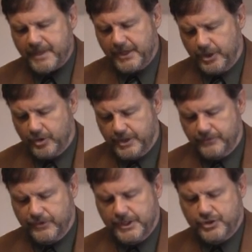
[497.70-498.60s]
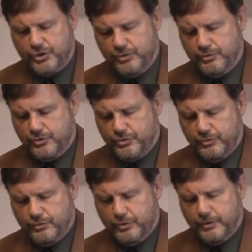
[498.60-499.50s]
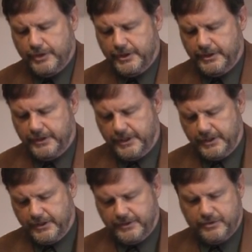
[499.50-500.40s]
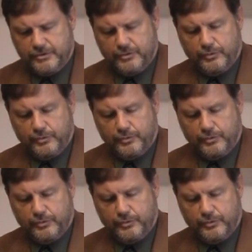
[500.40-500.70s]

Now I invite you to go ahead and